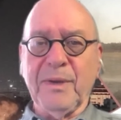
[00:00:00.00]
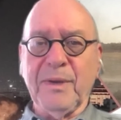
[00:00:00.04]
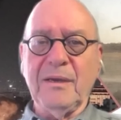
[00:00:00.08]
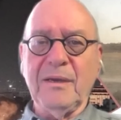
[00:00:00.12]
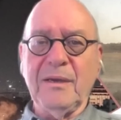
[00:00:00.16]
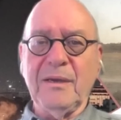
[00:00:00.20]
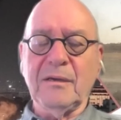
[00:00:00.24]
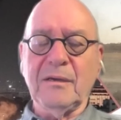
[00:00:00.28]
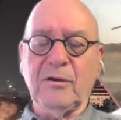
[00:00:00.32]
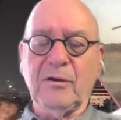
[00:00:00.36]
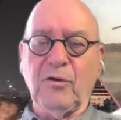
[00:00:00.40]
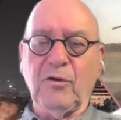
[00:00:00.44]

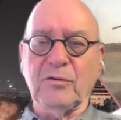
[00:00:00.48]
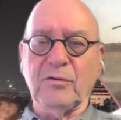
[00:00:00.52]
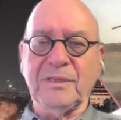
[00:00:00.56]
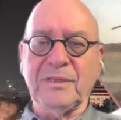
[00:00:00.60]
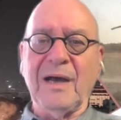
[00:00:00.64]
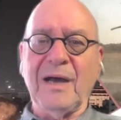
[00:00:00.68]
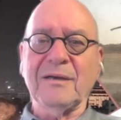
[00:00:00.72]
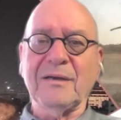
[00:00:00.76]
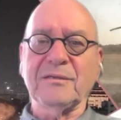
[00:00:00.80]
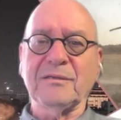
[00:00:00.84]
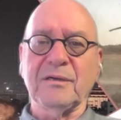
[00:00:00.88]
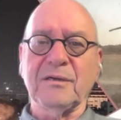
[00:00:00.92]
being
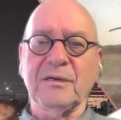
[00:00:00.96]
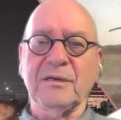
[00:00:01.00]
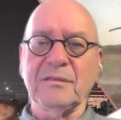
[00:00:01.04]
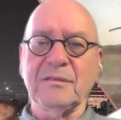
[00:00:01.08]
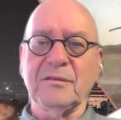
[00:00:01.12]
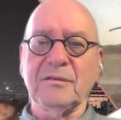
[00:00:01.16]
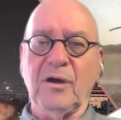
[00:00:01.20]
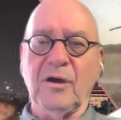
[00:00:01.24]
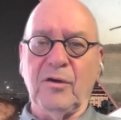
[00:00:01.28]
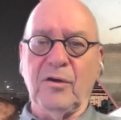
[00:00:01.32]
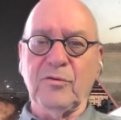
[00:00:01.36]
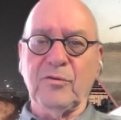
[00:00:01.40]

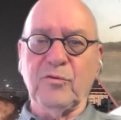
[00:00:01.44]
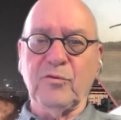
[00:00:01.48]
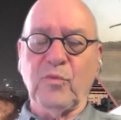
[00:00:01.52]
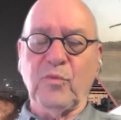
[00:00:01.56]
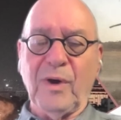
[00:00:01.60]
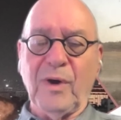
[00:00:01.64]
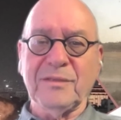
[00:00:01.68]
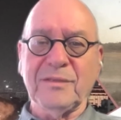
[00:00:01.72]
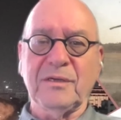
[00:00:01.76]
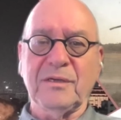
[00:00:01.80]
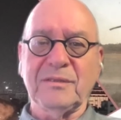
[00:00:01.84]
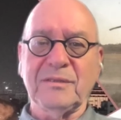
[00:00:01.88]
conducted on
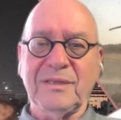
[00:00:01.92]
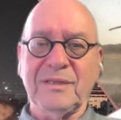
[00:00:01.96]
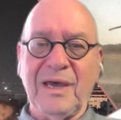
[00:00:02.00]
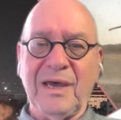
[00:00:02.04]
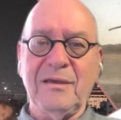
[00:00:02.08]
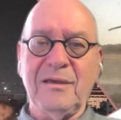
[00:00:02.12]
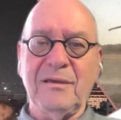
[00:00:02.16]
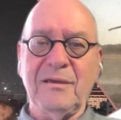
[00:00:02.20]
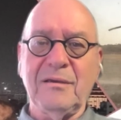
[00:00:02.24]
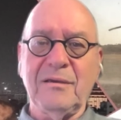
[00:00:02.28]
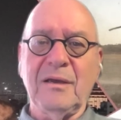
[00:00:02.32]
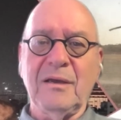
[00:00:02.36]
whether
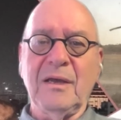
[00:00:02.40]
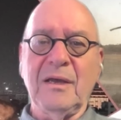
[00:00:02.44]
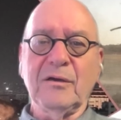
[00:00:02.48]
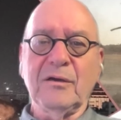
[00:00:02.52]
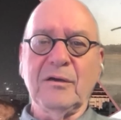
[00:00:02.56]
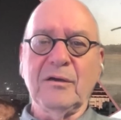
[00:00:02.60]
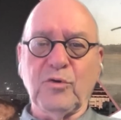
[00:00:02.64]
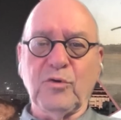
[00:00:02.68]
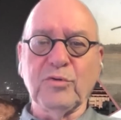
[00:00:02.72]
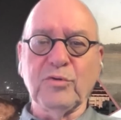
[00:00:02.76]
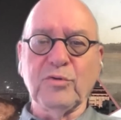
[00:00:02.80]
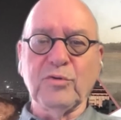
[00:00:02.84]
they
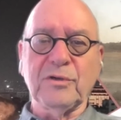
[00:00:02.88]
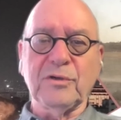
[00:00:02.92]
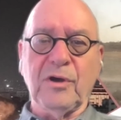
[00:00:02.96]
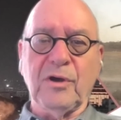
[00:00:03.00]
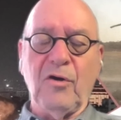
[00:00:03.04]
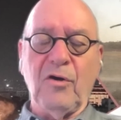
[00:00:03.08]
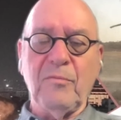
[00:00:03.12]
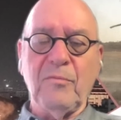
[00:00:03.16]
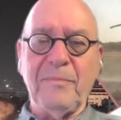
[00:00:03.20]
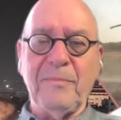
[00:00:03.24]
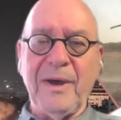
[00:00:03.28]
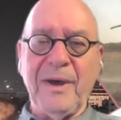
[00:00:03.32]
could
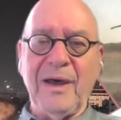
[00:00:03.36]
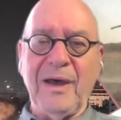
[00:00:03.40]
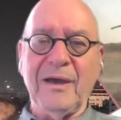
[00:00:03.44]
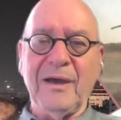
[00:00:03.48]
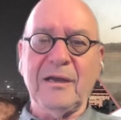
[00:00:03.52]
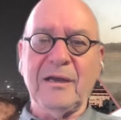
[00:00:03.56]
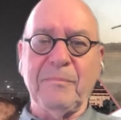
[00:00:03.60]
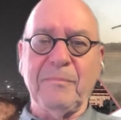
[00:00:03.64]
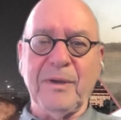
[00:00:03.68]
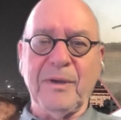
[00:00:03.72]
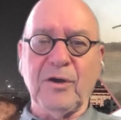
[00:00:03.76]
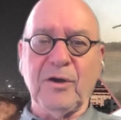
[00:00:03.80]
go
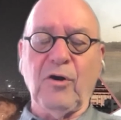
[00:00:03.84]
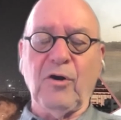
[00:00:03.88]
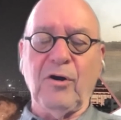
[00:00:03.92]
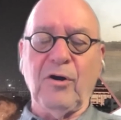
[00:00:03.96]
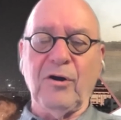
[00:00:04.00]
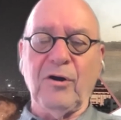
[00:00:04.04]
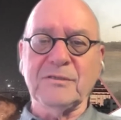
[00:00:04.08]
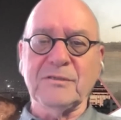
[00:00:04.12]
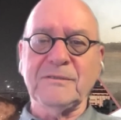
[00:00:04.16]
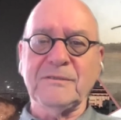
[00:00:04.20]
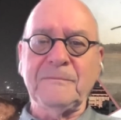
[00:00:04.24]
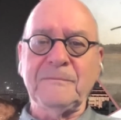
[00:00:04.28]
back,
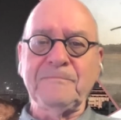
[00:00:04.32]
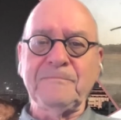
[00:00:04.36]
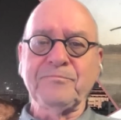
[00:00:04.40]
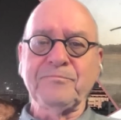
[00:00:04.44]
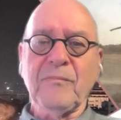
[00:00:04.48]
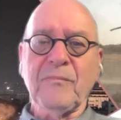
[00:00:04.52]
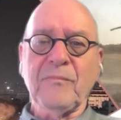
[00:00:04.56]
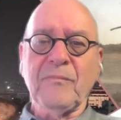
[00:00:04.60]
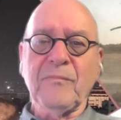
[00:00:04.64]
because